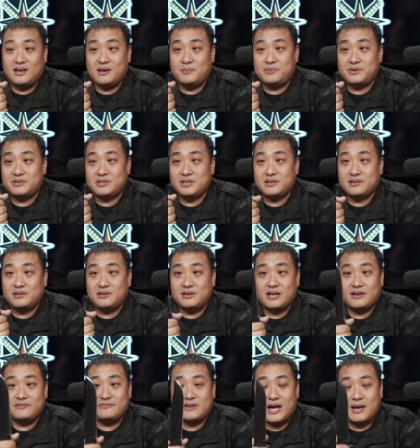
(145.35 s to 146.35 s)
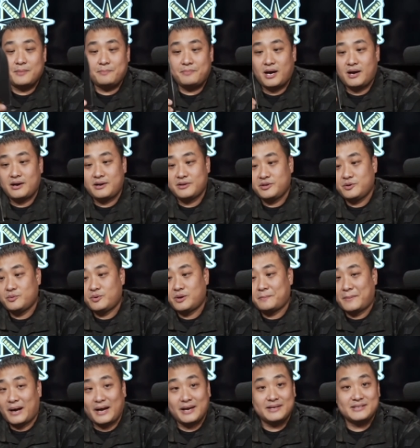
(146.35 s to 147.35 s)
particular knife. I bought a new one.
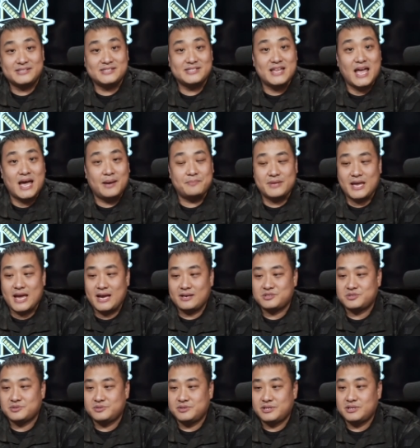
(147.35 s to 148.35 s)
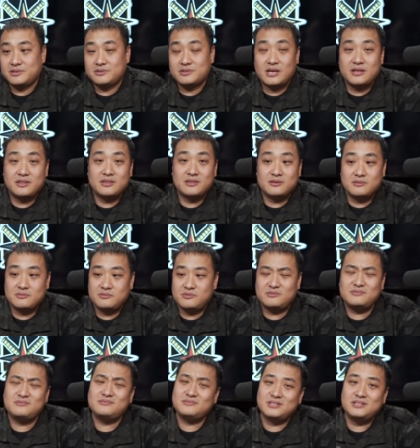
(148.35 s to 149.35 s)
Mine snapped actually, and
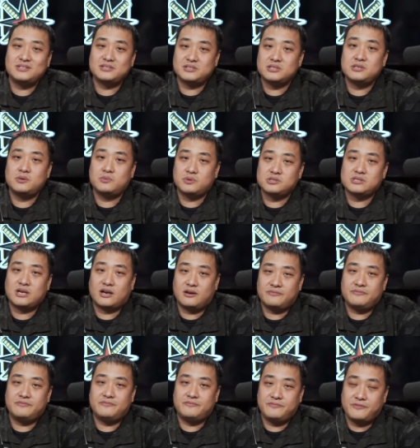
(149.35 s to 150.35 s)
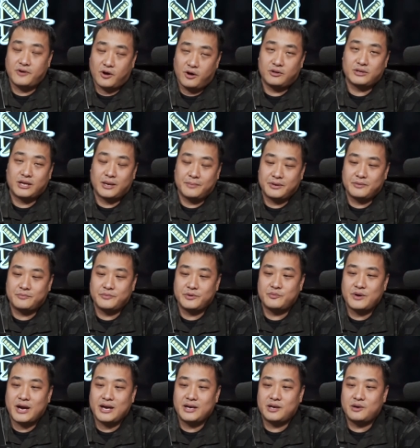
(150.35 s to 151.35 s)
it was our fault. I mean, we
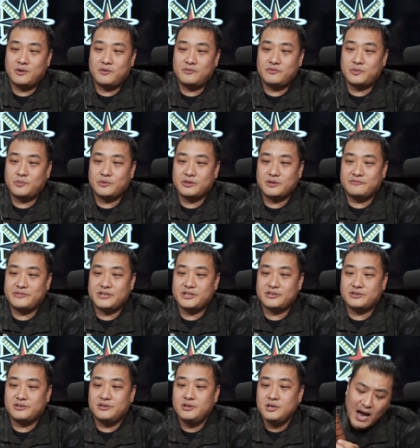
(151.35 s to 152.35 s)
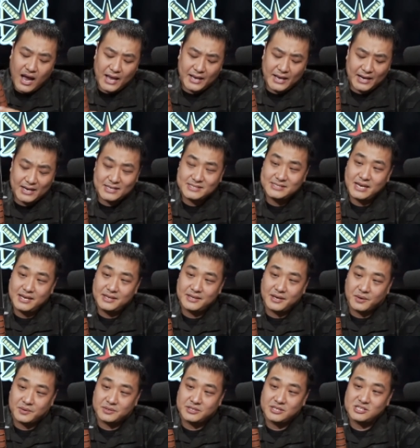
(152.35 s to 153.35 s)
ran it over with a vehicle. I gotta say
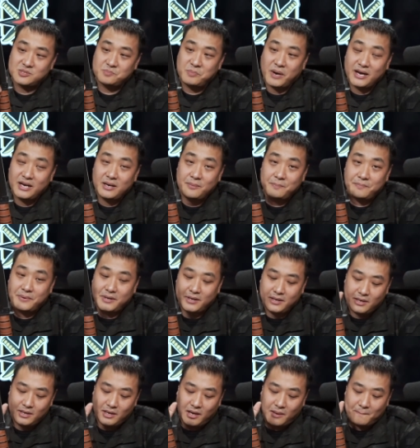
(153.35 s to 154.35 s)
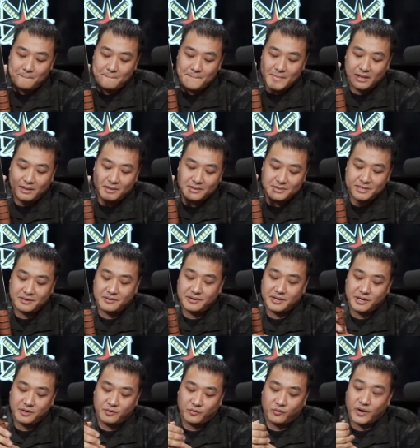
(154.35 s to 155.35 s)
though, despite it being a
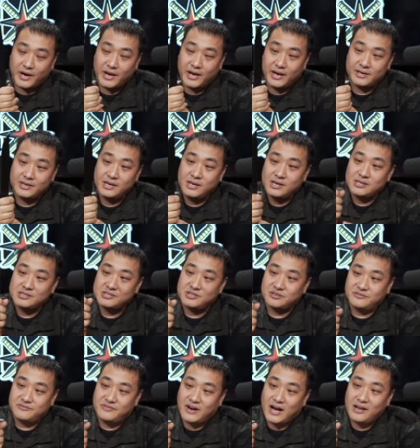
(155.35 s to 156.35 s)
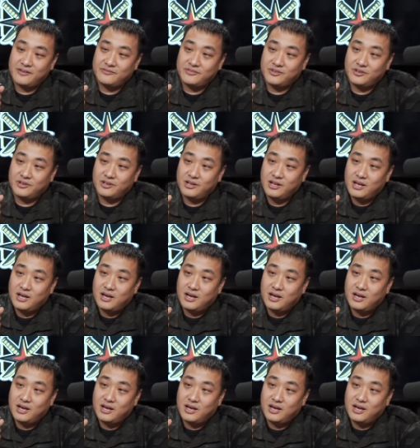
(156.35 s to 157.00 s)
military grade survival